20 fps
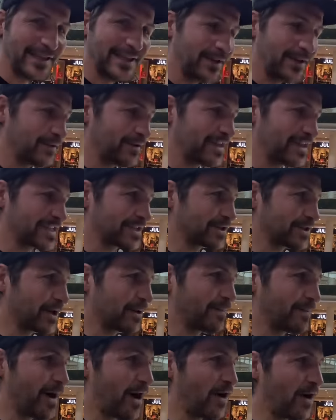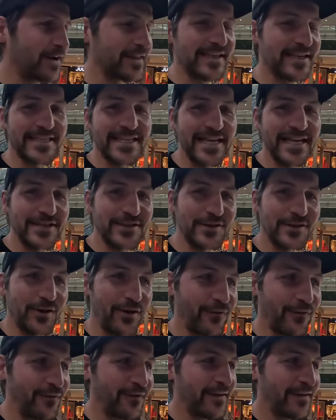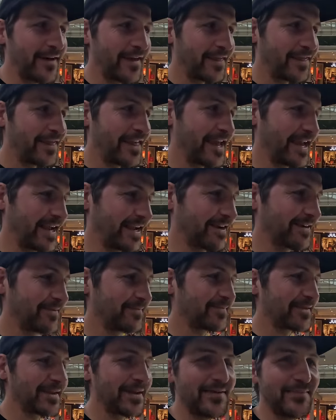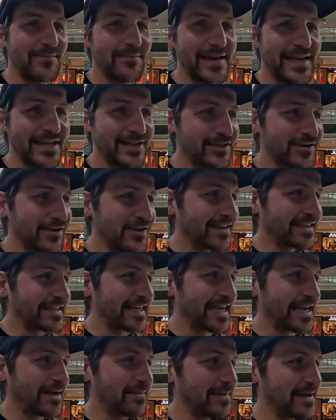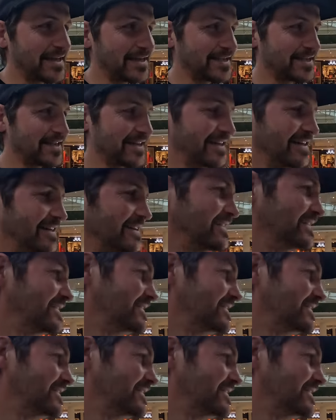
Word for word: to deal with. This is like behind the scenes sort of thing. Yeah, me trying to take a picture.